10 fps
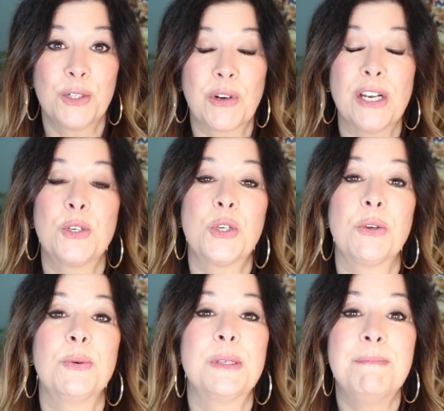try to show
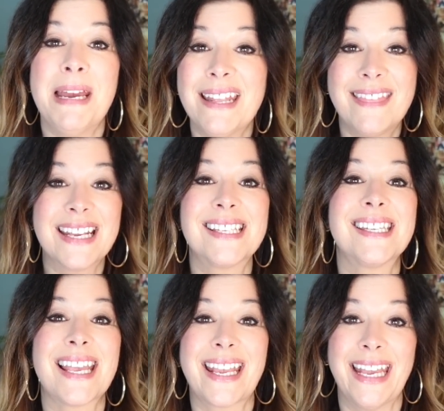you as many things
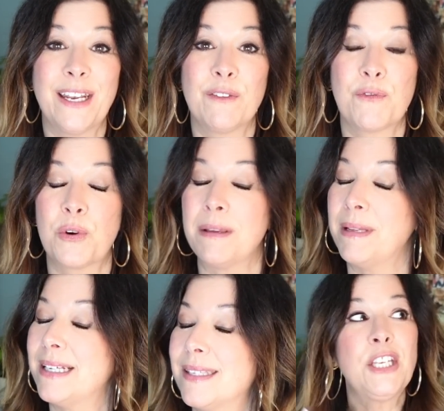as I can in 40
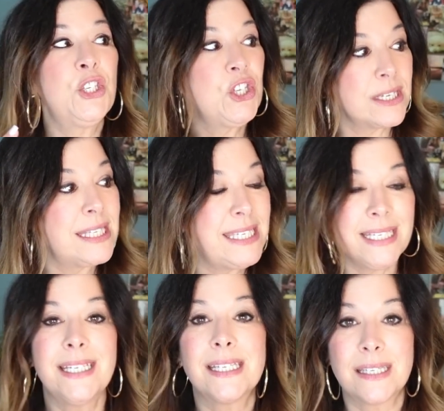minutes. I just
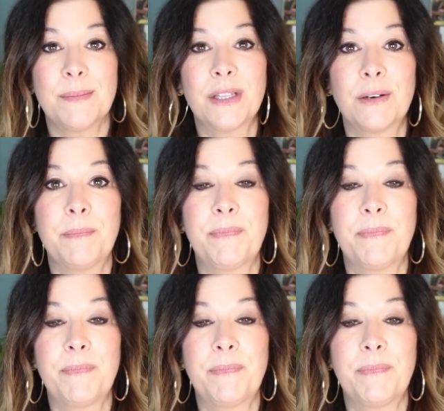did a similar